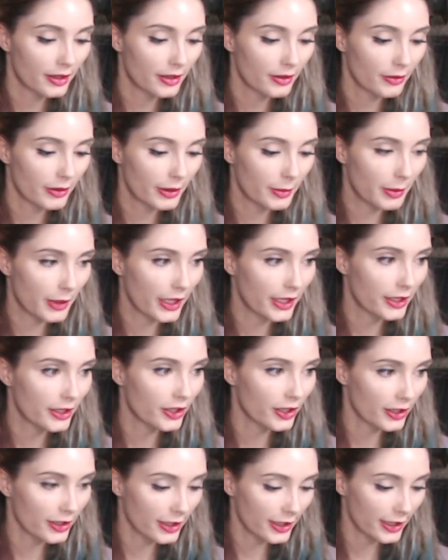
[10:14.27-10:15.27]
replied
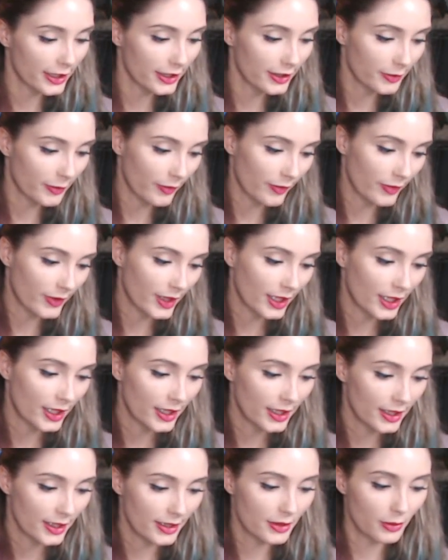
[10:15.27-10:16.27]
curtly.
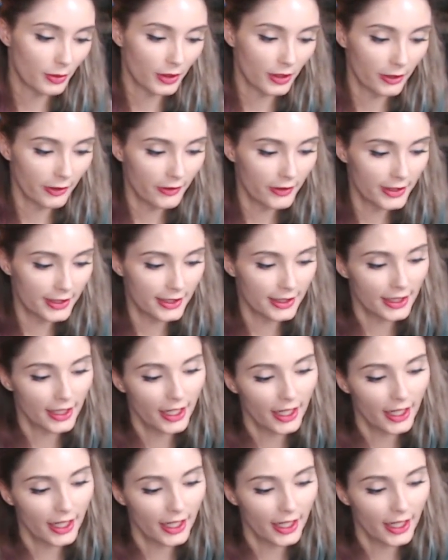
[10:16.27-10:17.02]
The dwarves?